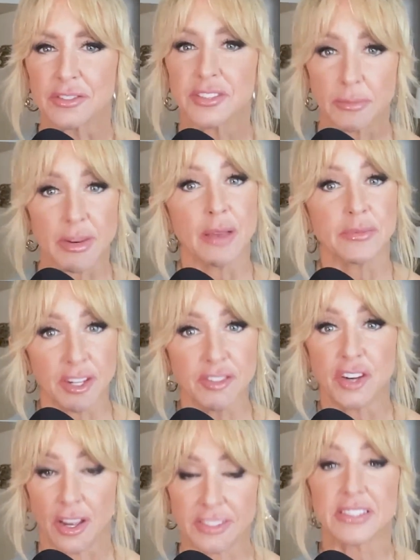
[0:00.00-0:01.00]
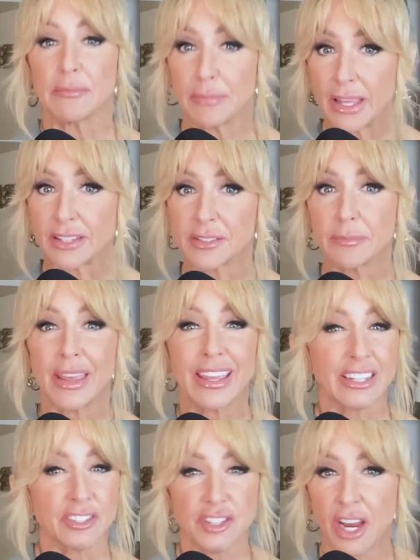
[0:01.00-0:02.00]
Sometimes it just means
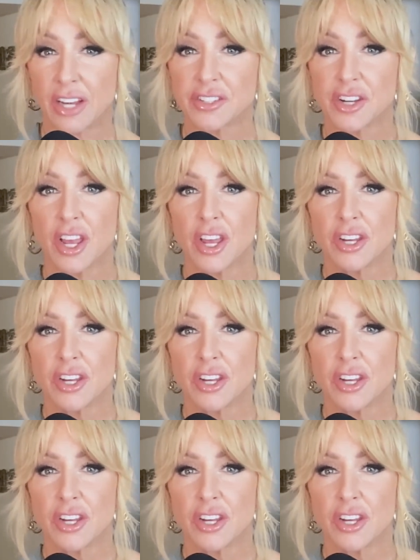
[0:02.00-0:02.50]
making a change